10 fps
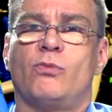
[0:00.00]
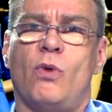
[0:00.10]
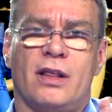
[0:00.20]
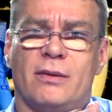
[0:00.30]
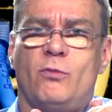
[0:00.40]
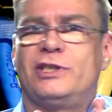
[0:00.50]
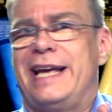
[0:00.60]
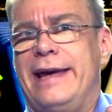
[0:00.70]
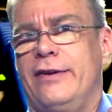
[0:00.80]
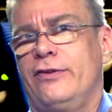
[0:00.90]
One of them will
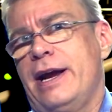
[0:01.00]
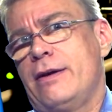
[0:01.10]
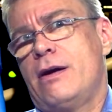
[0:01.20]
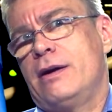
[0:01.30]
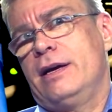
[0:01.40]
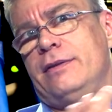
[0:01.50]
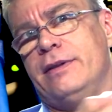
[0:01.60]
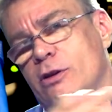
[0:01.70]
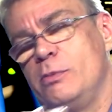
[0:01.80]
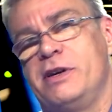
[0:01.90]
say internet on it,
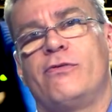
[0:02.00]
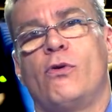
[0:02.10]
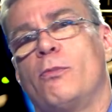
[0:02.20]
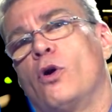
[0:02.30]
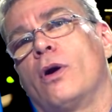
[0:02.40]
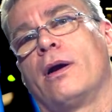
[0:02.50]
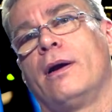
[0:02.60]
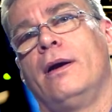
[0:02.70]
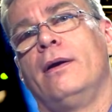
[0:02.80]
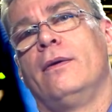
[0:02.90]
and then there'll be four more,
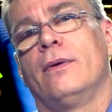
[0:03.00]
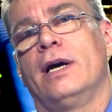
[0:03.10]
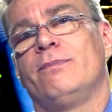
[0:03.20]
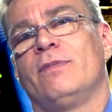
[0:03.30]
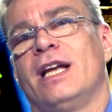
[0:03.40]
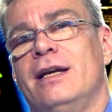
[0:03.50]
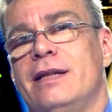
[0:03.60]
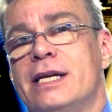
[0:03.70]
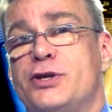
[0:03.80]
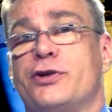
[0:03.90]
right?
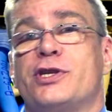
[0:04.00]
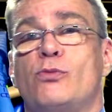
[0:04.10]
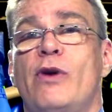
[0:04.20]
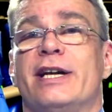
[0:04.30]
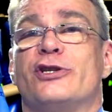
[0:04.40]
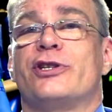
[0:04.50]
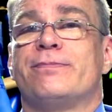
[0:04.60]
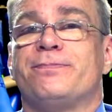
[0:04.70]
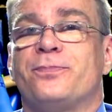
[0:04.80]
That's your switch.